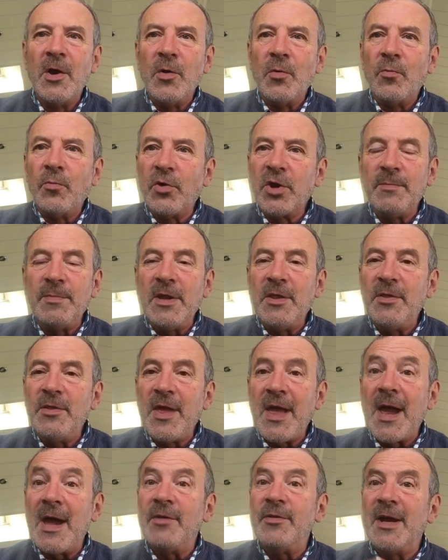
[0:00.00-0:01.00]
would have been
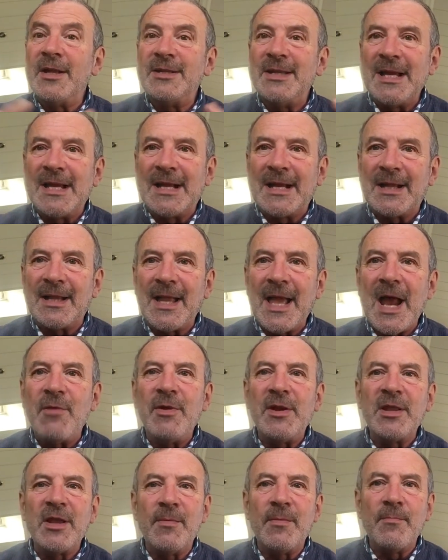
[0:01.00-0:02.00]
there. They're
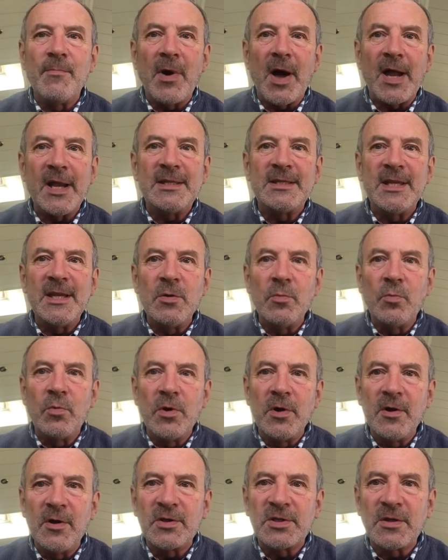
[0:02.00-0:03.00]
declaring the mighty
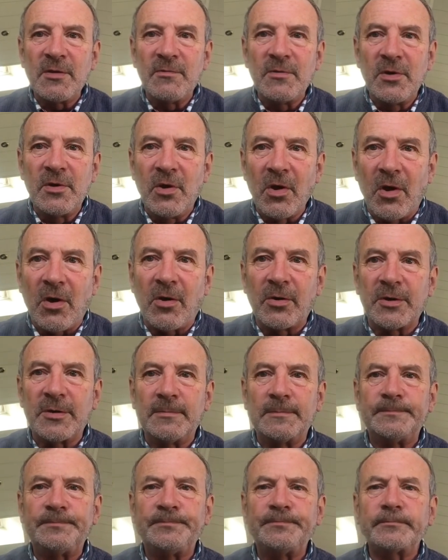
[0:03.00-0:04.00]
works of God.
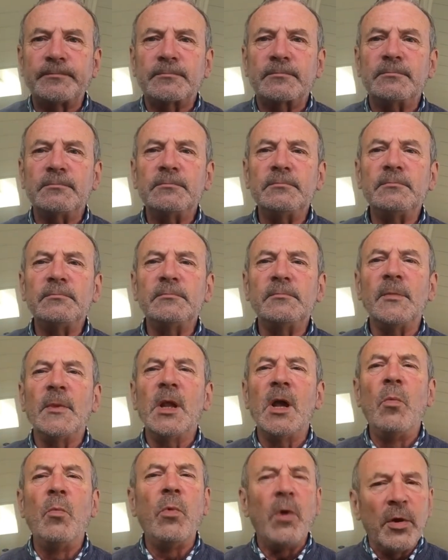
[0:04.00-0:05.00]

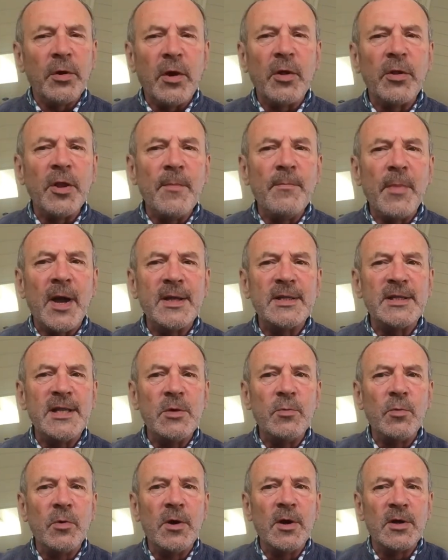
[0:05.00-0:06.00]
And what are the
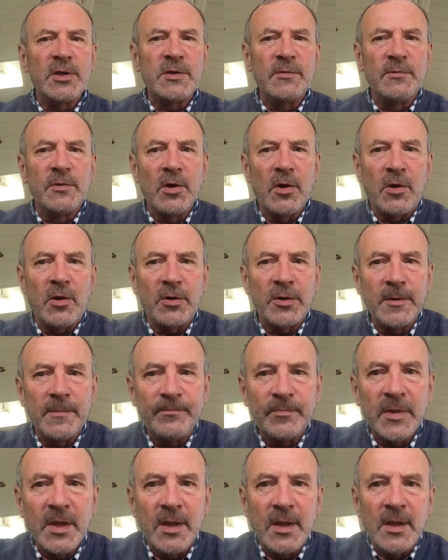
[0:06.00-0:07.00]
mighty works of God?
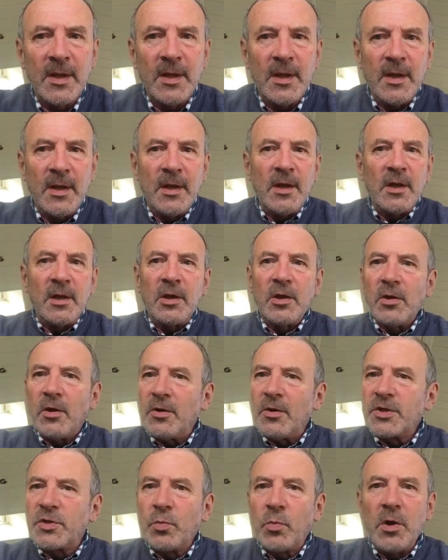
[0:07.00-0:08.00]

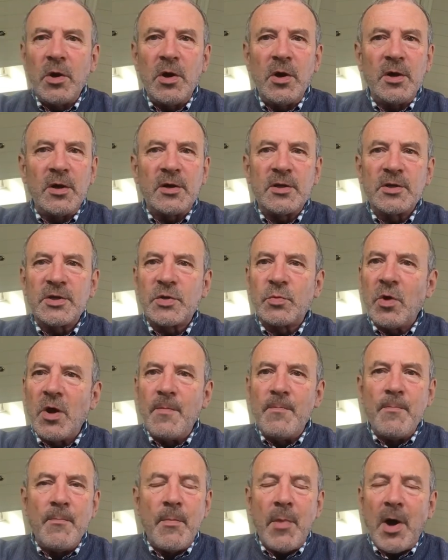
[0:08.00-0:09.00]
God's works were
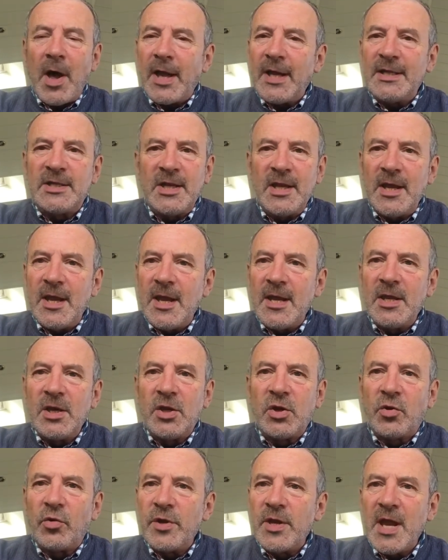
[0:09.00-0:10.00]
mighty in
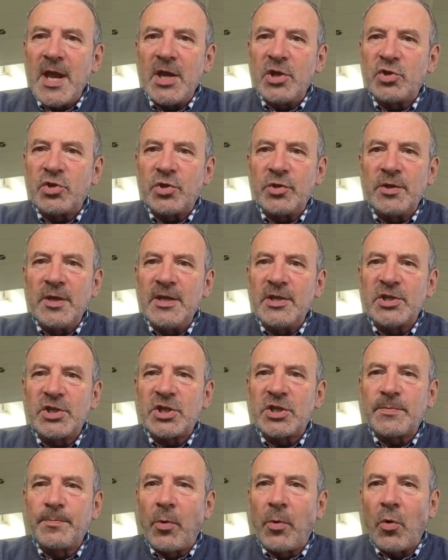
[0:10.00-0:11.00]
creation. He
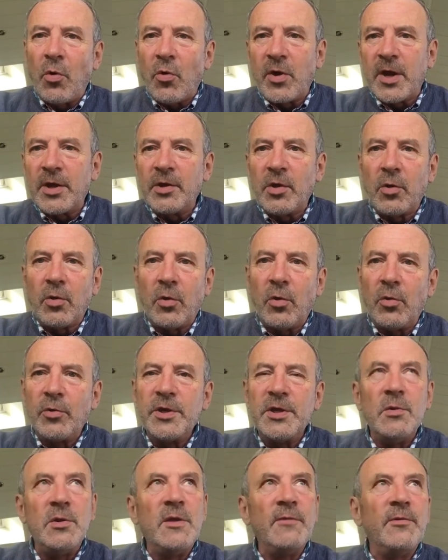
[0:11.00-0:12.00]
spoke and a whole
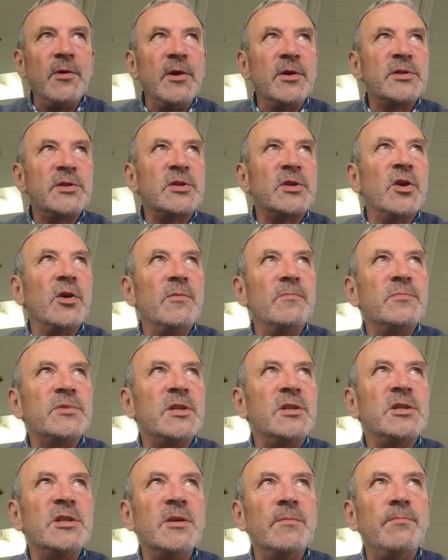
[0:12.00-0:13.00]
universe comes
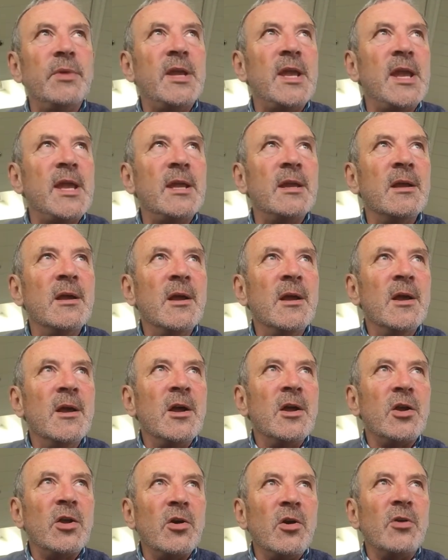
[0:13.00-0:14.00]
into being.
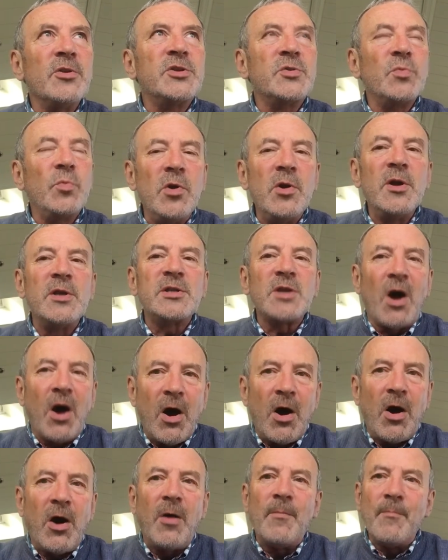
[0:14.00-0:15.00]
God's works
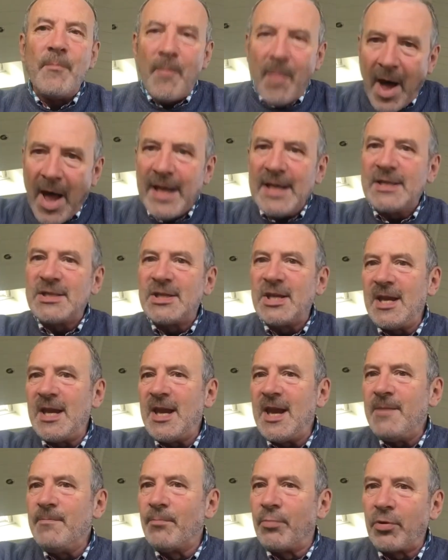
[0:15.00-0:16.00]
are mighty
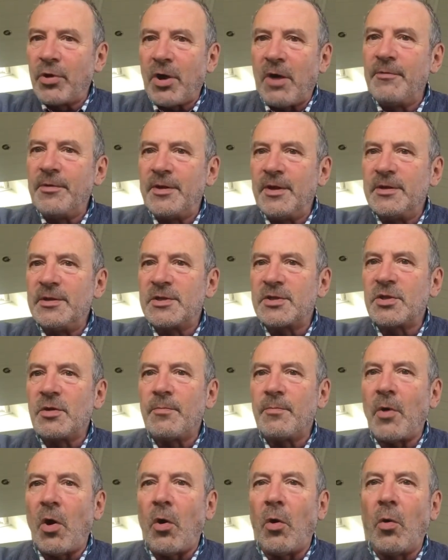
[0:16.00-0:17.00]
in providence,
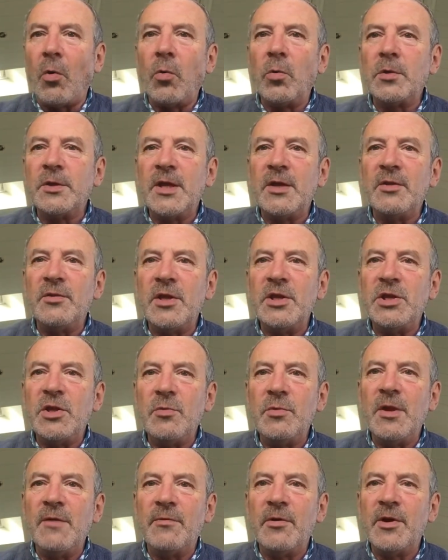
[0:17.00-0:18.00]
upholding the
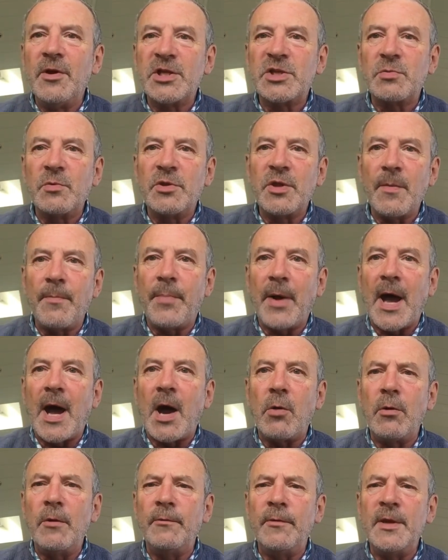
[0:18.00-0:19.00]
universe with the
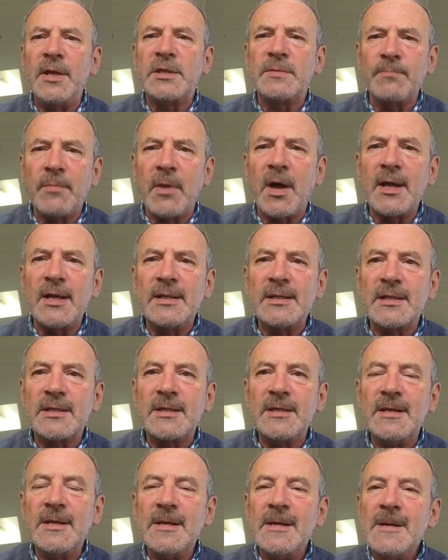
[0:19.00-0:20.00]
power of his might.
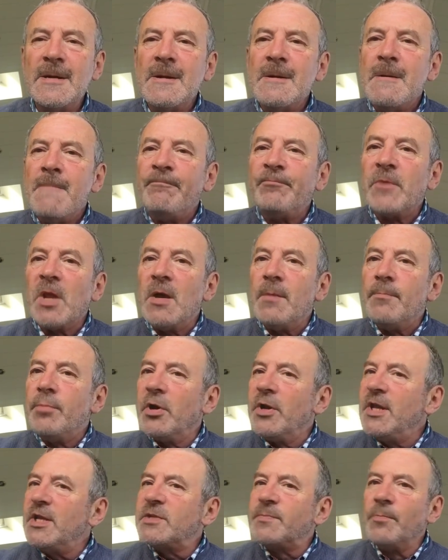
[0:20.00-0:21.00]

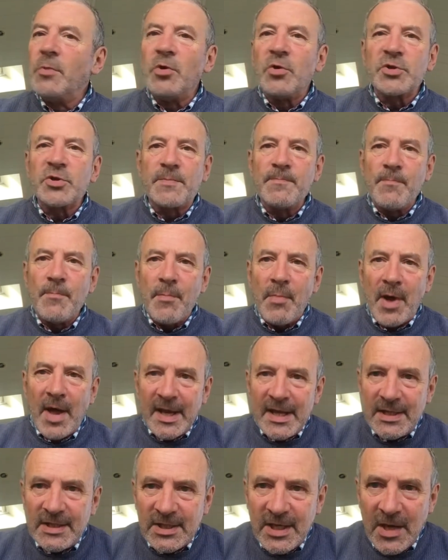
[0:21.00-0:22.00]
But his most
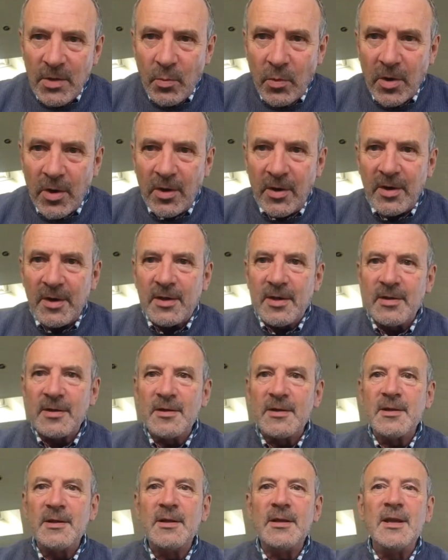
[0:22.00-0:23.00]
mighty work
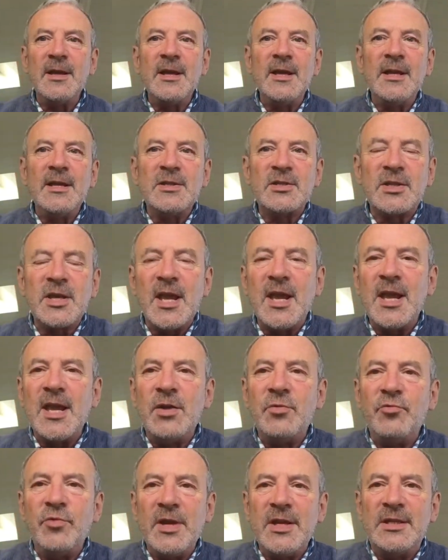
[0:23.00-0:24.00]
is
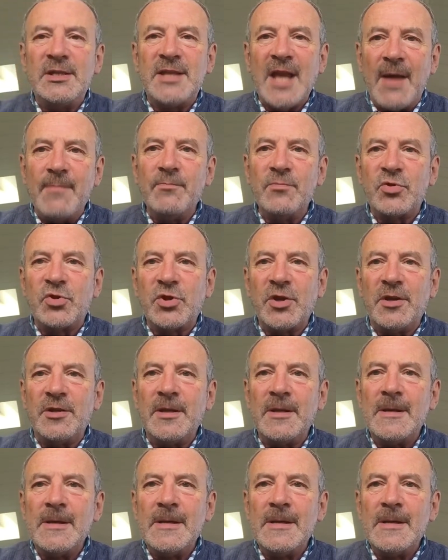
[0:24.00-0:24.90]
in redemption,